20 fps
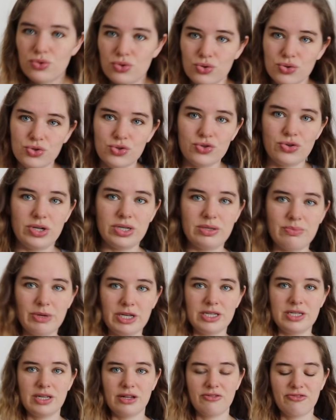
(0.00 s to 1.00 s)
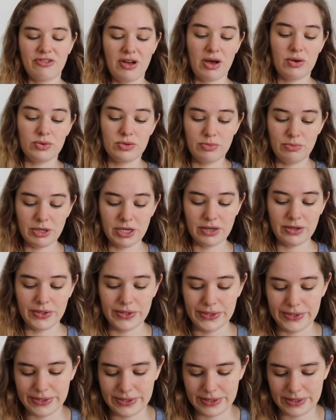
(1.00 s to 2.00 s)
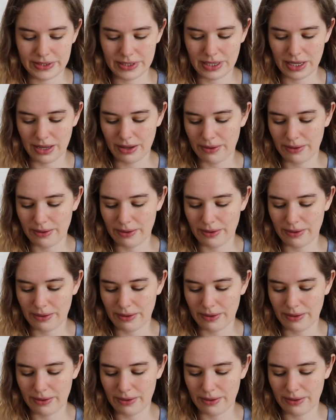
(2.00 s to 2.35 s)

to stress myself out, because